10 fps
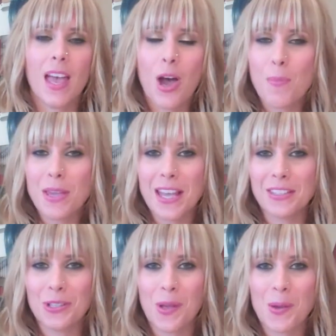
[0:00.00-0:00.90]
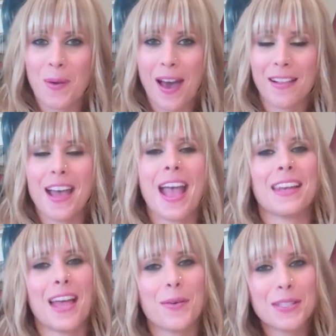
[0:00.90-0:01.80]
Hope you guys are doing well,
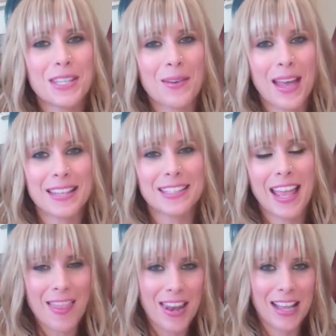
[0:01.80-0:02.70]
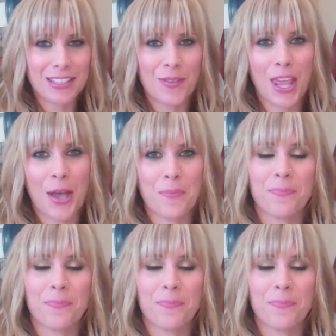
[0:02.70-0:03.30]
and I will see you guys in the next video.